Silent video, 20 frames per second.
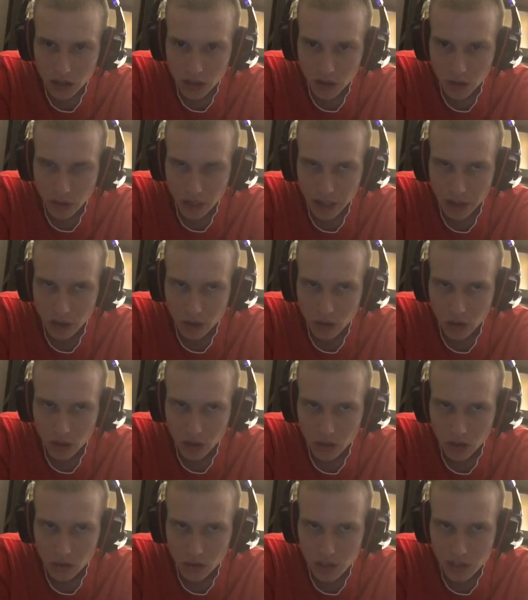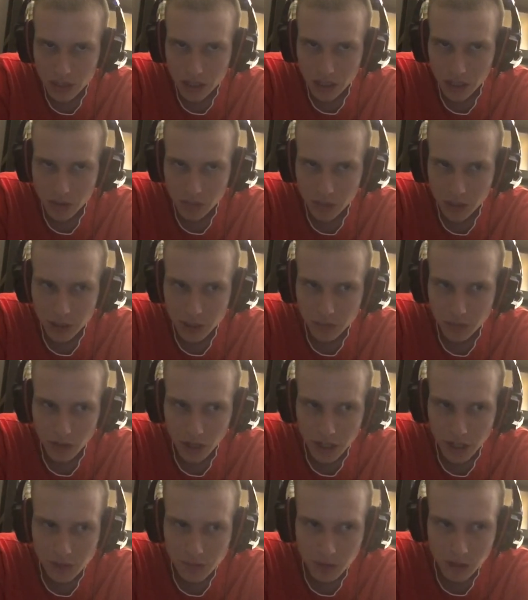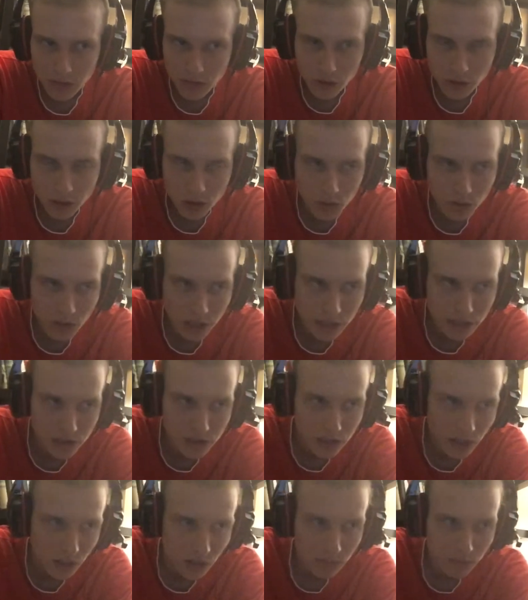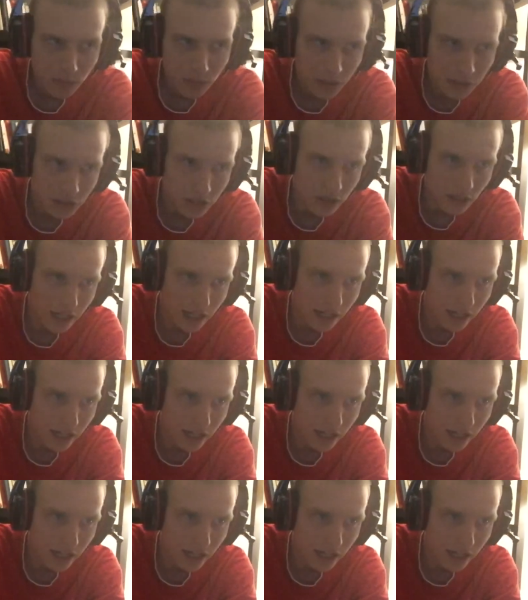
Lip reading: Gratterall, who is a pitching prospect for the Twins. Saw him pitch in